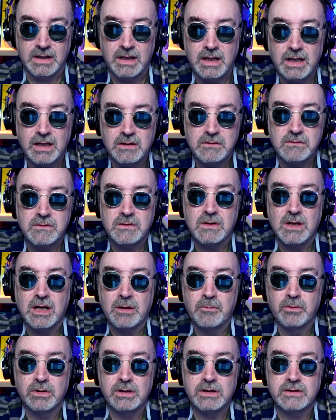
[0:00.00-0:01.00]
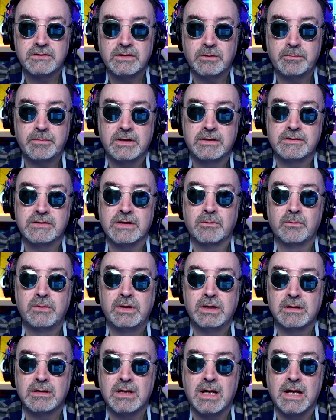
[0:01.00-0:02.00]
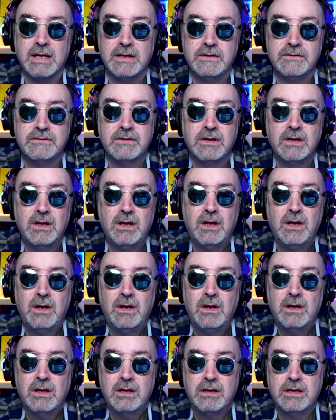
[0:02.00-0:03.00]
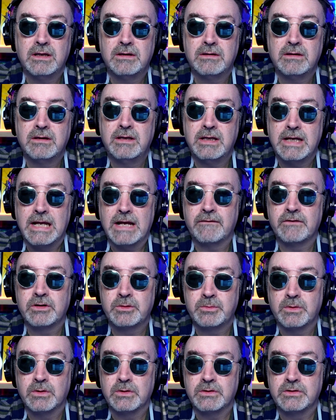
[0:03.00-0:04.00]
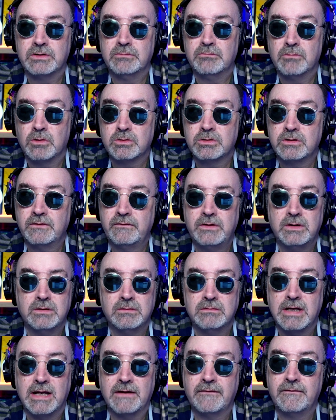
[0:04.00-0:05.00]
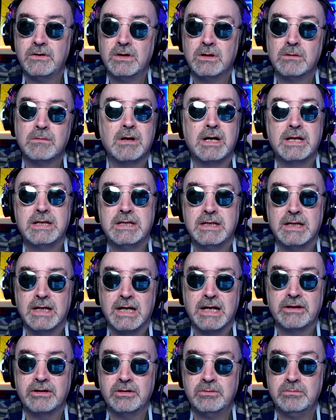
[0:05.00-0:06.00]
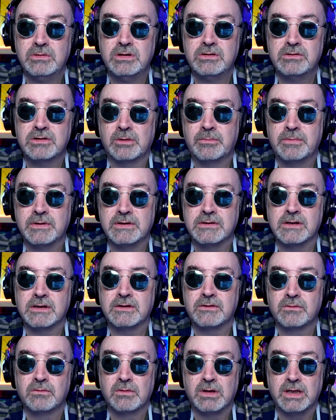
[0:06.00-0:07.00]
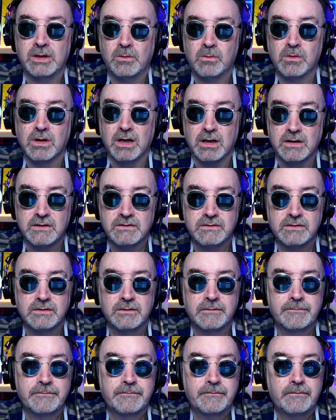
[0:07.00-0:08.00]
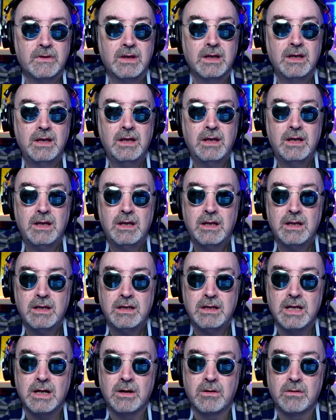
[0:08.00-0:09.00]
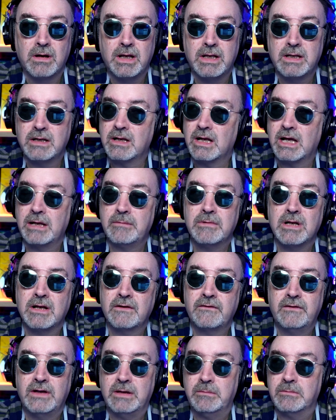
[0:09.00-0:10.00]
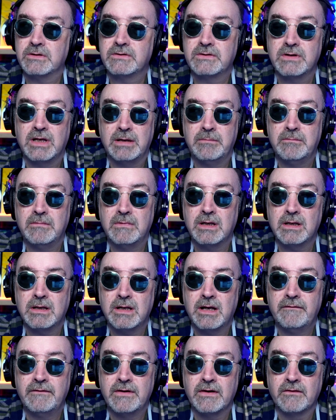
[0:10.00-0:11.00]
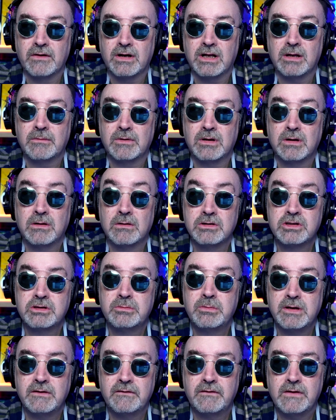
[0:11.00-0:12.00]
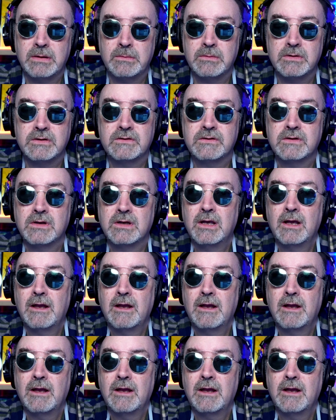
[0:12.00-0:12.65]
And I bring this up because I realize it, the average person, most of you, have no idea how the music business really works. Now, granted, I'm not famous. I'm never come close to being famous.